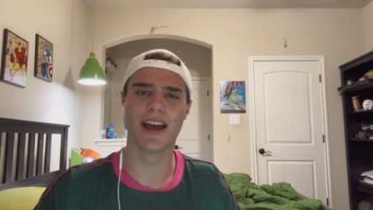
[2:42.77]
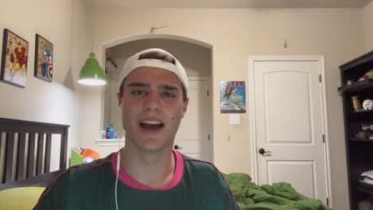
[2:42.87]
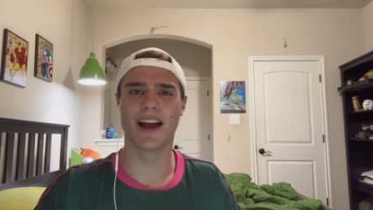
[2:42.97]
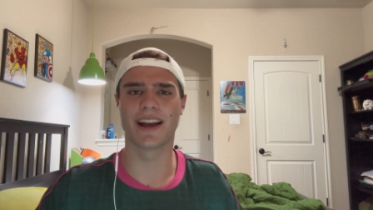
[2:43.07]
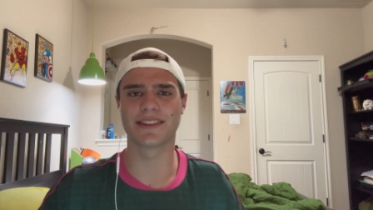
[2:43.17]

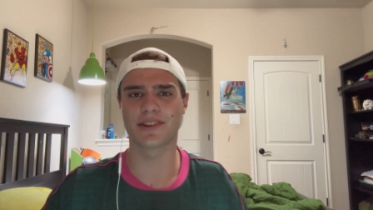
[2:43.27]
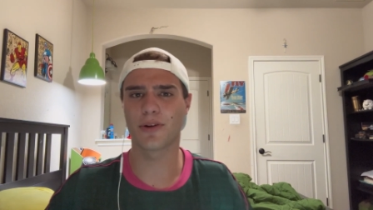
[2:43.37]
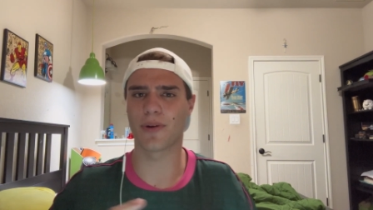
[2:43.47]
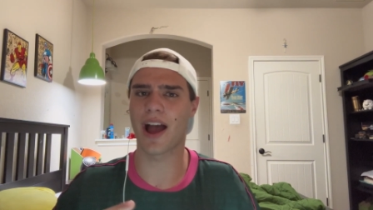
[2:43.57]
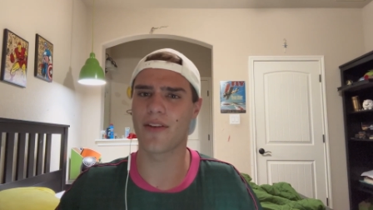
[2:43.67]
against our
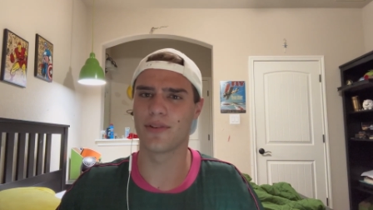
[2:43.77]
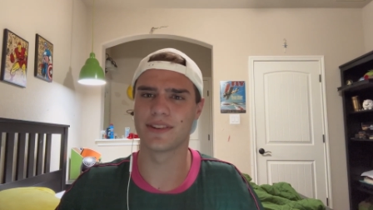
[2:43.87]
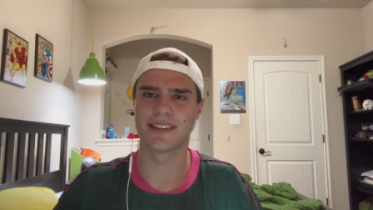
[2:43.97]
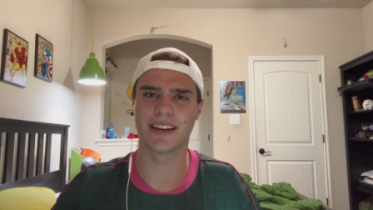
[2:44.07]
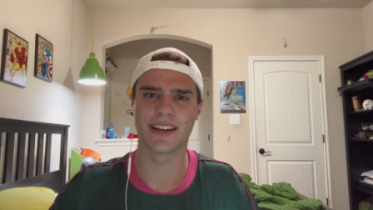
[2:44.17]

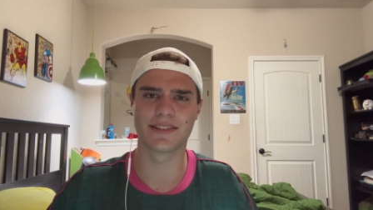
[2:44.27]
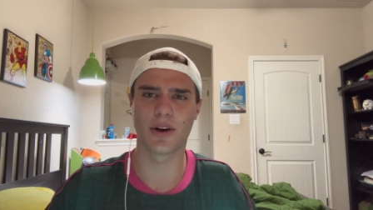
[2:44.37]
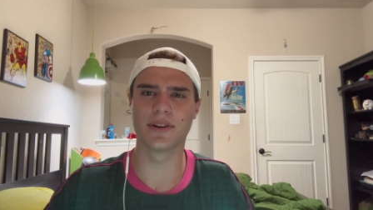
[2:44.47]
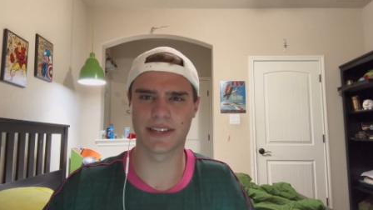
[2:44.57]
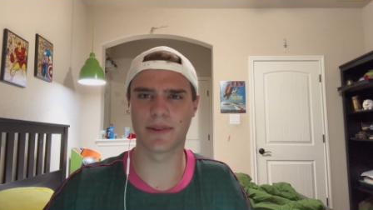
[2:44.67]
rivals, and it's
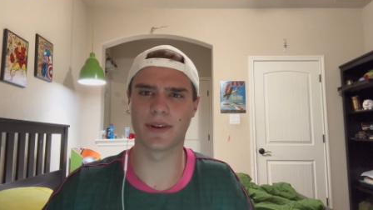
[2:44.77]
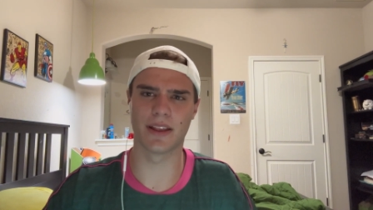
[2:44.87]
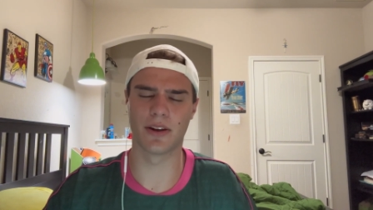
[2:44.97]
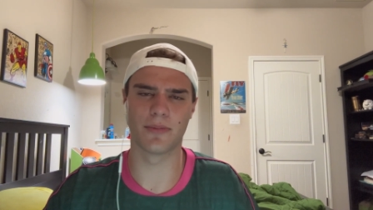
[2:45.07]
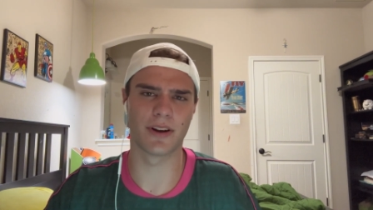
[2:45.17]
always going to be a
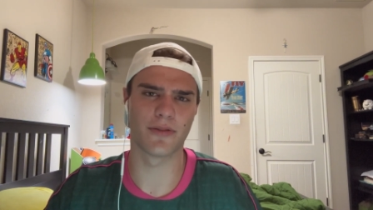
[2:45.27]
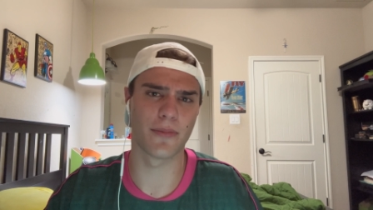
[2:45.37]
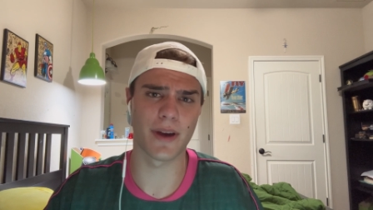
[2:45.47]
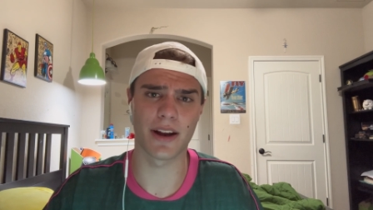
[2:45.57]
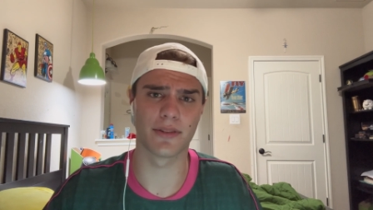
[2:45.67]
little bit of a
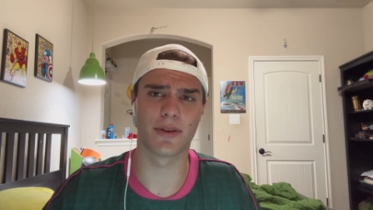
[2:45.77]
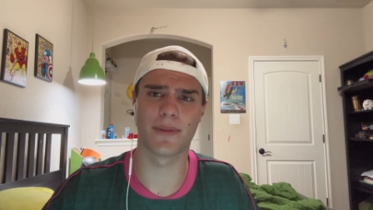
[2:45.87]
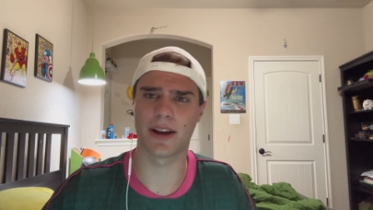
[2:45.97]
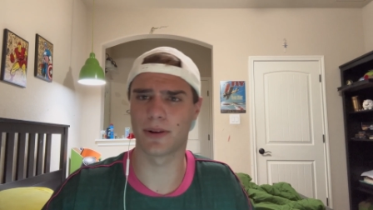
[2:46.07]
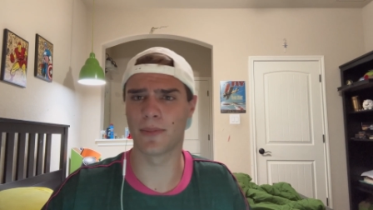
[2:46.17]
battle, no
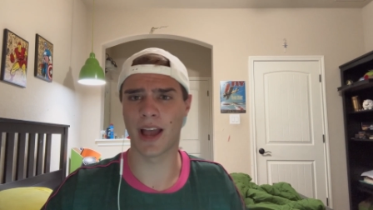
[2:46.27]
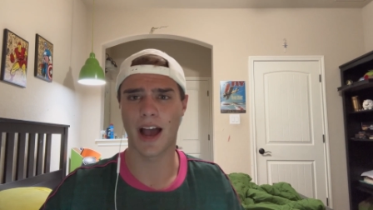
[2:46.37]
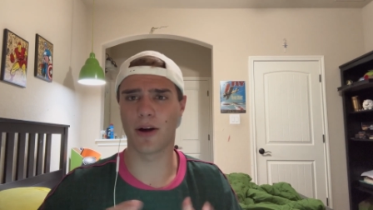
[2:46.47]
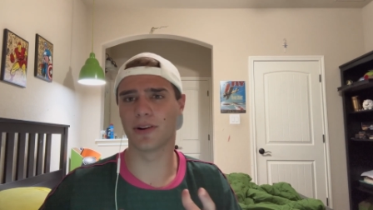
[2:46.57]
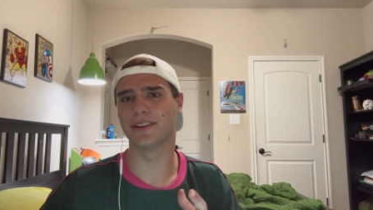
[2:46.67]
matter
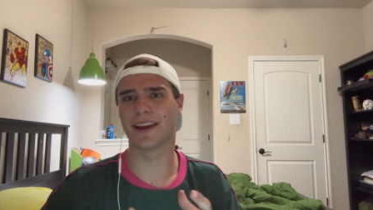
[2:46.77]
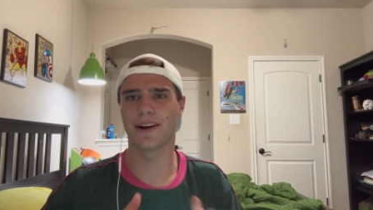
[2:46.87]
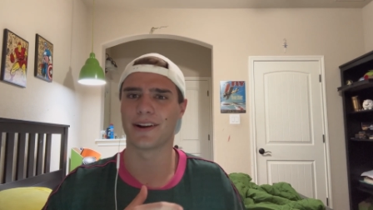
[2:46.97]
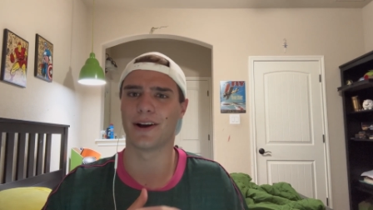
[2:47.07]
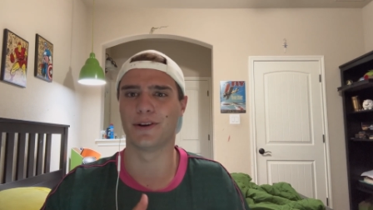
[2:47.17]
how good they are
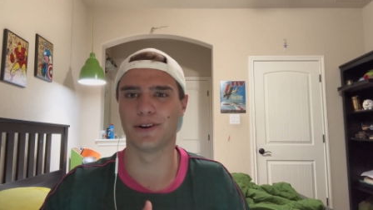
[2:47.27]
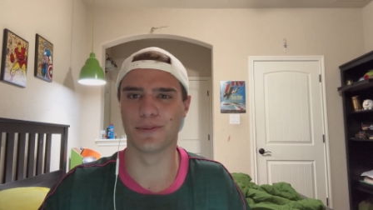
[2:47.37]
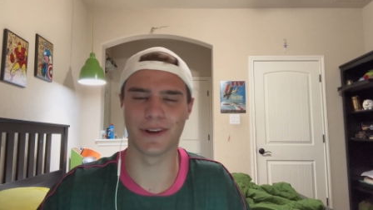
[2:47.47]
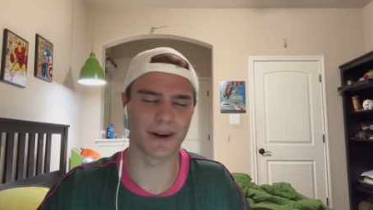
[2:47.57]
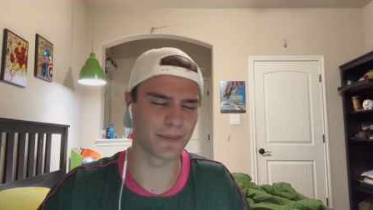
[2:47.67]
and how good
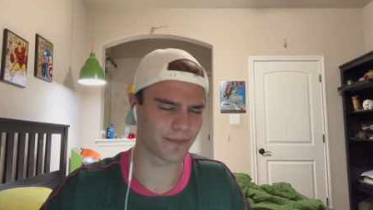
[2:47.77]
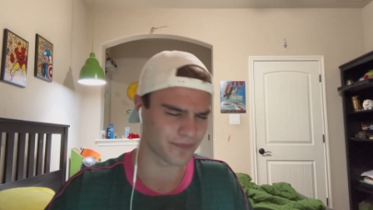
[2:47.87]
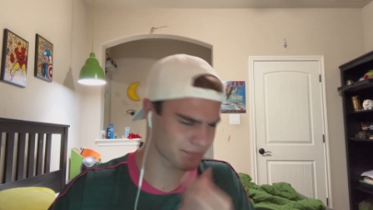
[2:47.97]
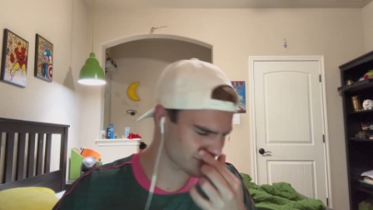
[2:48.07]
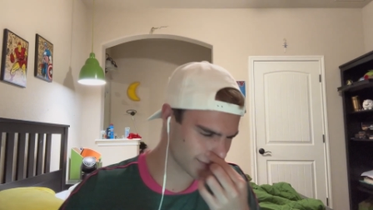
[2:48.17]
we are.
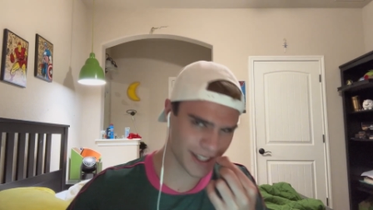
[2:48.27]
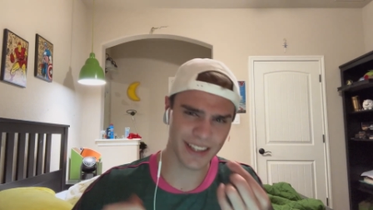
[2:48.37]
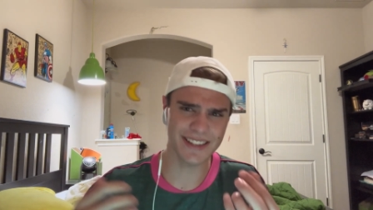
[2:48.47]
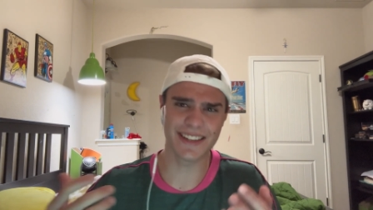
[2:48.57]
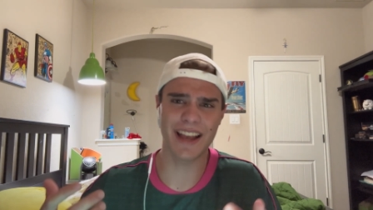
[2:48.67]

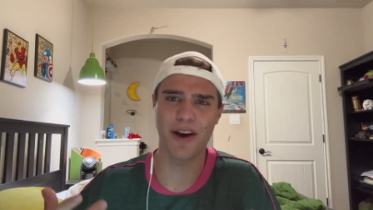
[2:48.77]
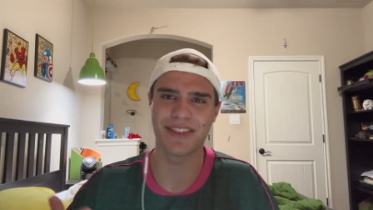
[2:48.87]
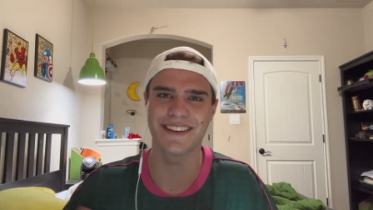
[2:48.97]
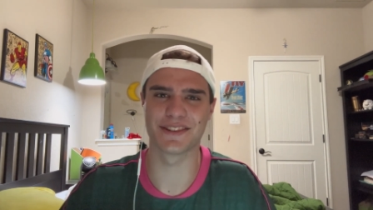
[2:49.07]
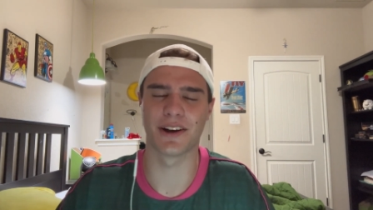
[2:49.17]
It's just how
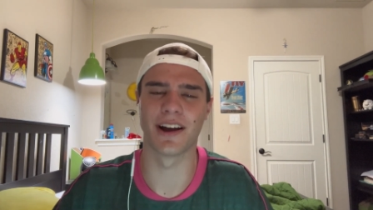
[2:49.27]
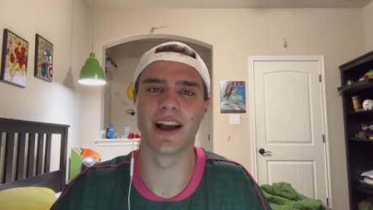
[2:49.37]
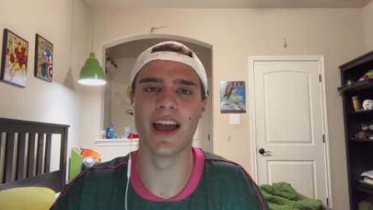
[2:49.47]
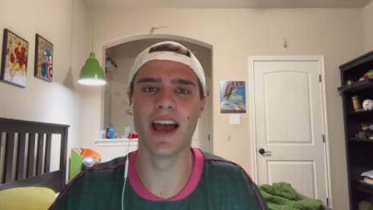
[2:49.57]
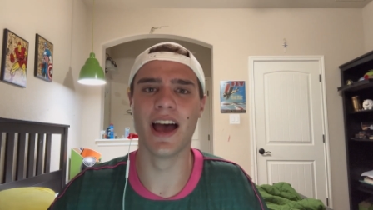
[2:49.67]
things are.
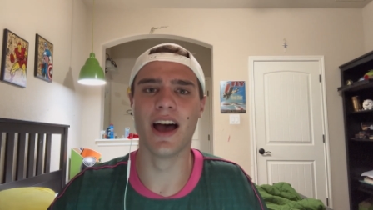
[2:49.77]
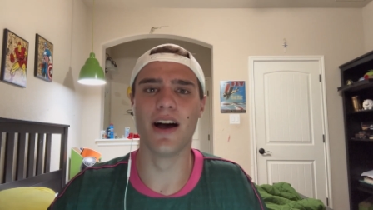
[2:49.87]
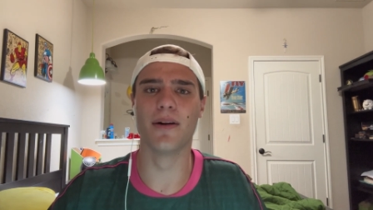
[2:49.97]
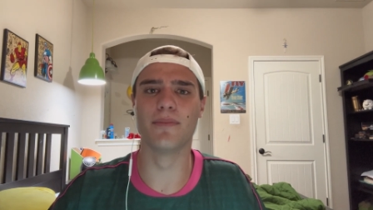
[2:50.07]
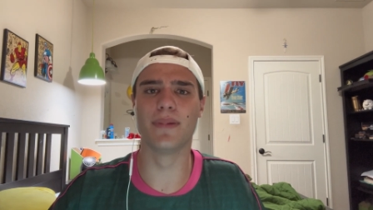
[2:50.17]

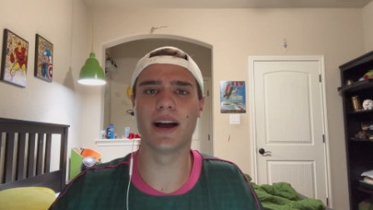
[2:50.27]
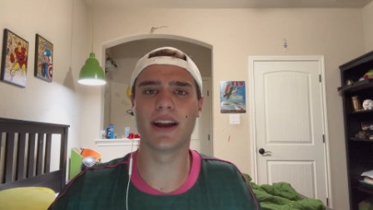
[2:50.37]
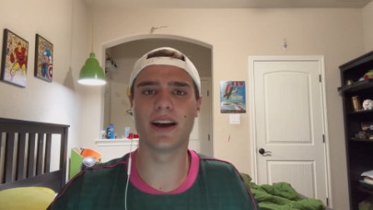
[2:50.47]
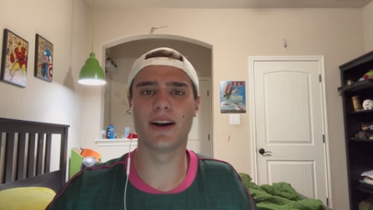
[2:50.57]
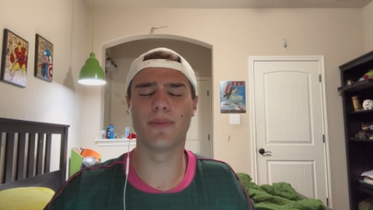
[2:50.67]
But
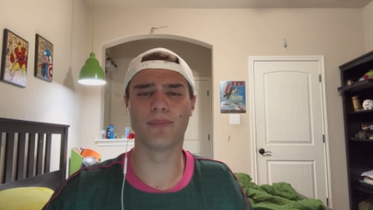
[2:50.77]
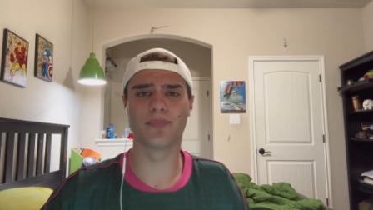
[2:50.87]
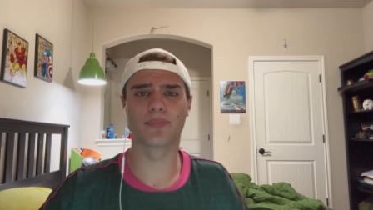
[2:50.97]
um,